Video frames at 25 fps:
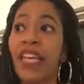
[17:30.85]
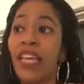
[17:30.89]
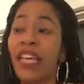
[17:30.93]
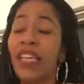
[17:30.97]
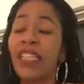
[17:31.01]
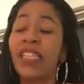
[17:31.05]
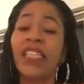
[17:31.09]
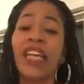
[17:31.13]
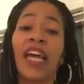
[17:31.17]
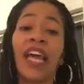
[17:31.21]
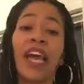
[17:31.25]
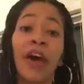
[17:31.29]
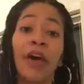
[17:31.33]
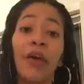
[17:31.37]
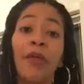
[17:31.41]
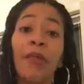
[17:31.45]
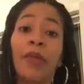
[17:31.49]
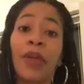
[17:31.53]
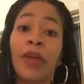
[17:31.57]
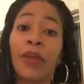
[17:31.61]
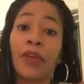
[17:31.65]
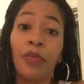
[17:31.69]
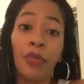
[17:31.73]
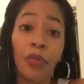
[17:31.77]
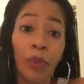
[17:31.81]
and it's to help
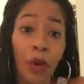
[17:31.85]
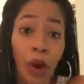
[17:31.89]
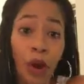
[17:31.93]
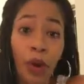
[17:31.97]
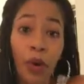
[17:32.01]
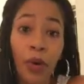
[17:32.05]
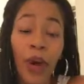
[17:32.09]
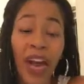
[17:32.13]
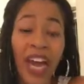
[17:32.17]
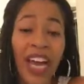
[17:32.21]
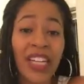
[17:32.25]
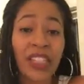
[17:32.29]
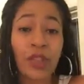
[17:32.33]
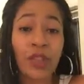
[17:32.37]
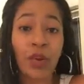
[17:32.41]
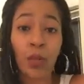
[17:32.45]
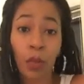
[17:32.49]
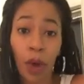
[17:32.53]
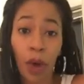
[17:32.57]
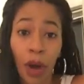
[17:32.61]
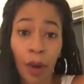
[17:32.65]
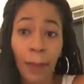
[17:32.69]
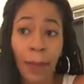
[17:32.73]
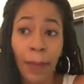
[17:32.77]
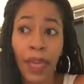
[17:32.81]
me grow as a
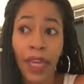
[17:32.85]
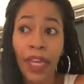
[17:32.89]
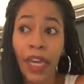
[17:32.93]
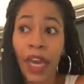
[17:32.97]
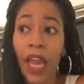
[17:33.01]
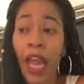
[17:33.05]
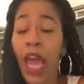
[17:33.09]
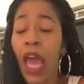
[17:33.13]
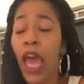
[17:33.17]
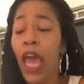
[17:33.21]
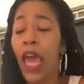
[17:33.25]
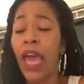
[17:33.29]
woman.